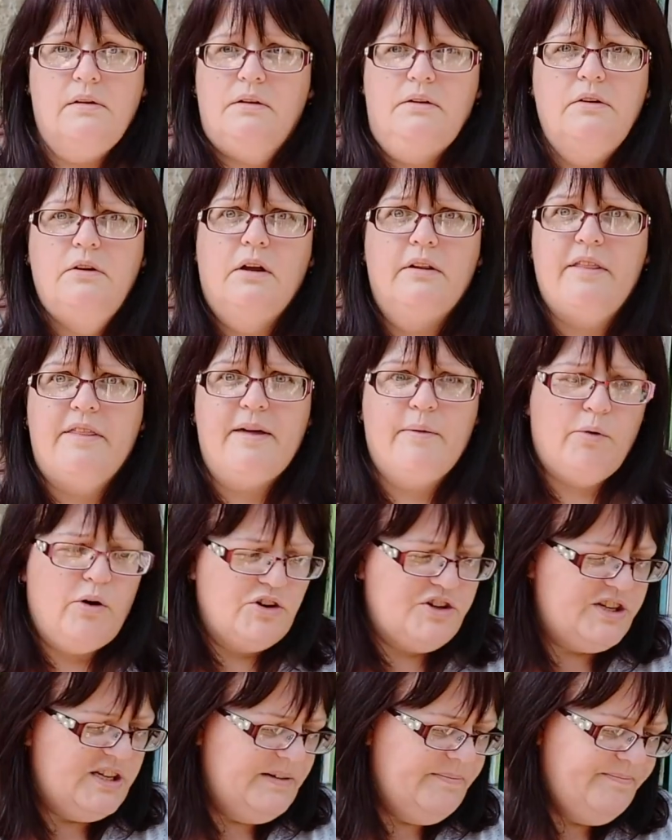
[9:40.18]
Not that they're
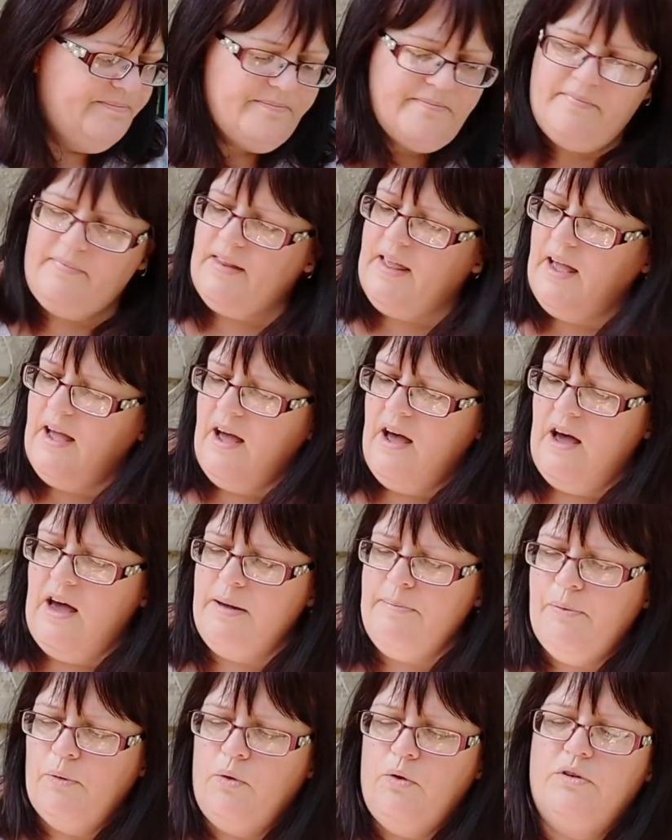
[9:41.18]
watching. I
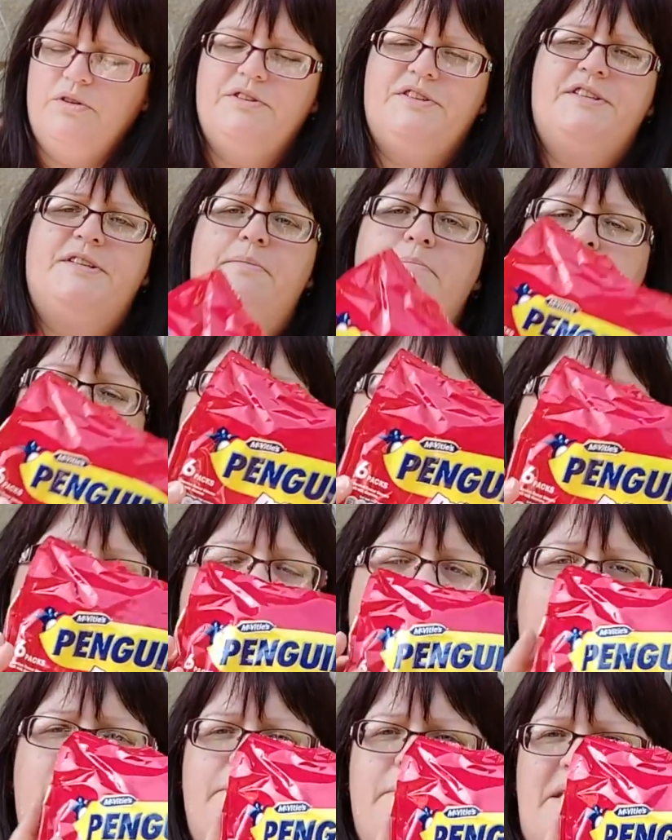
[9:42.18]
bought some
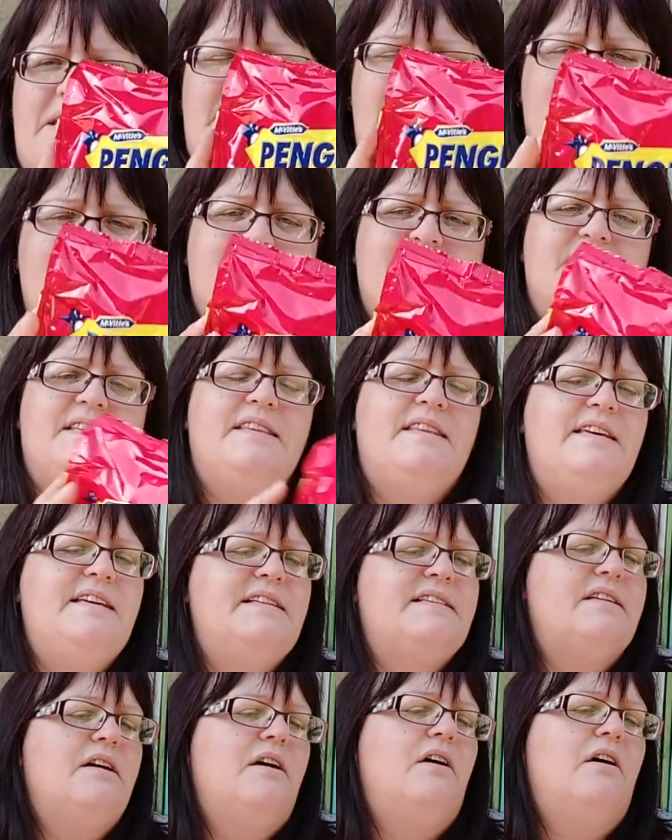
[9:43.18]
Penguin minis.
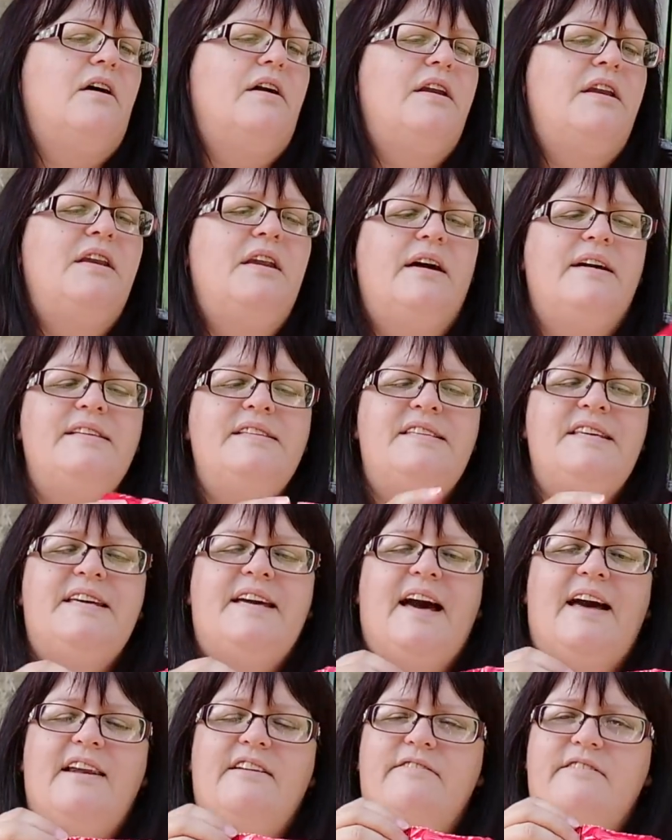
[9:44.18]
These are 90
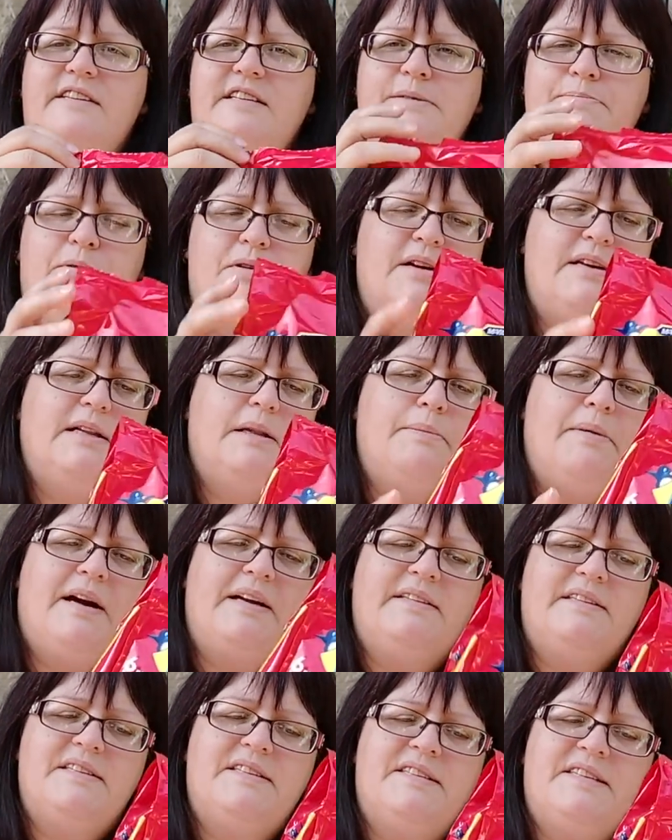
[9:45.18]
calories per little bag.
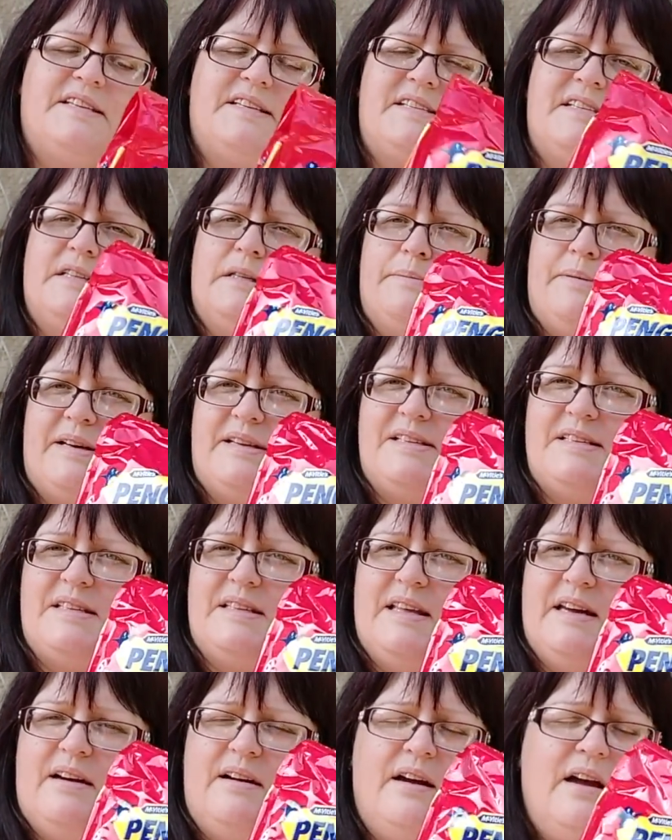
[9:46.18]
There's 6 little bags in
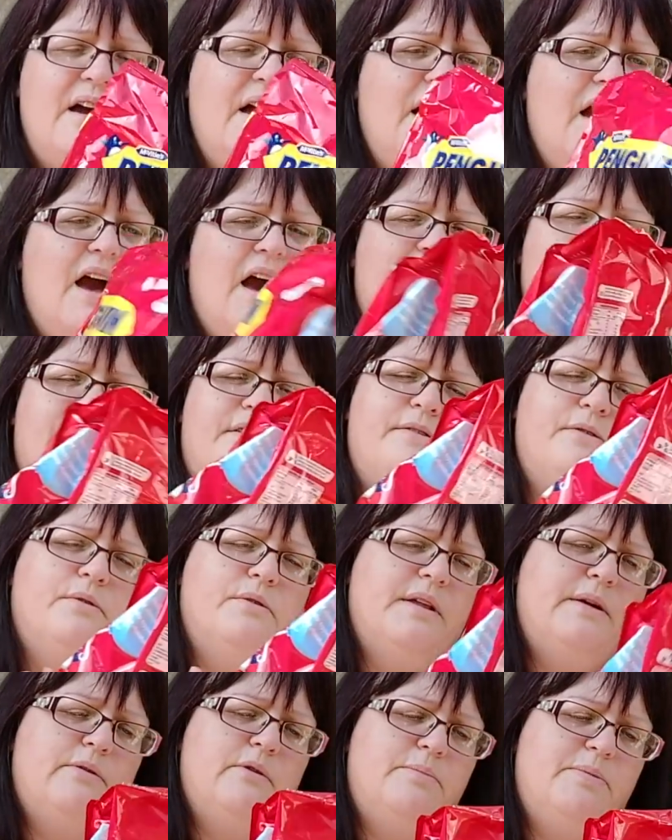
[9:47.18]
there, and I thought
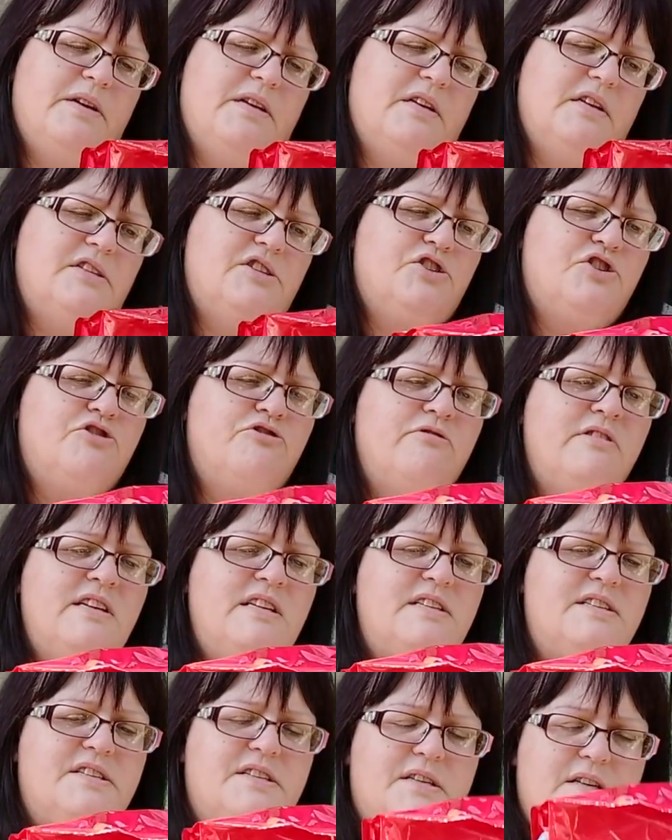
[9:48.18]
they would be a nice
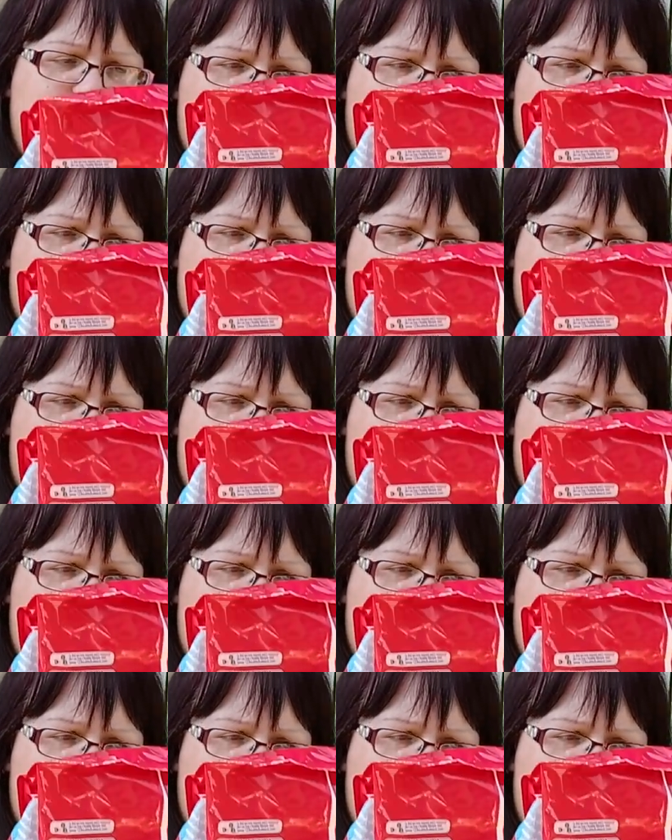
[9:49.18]
treat.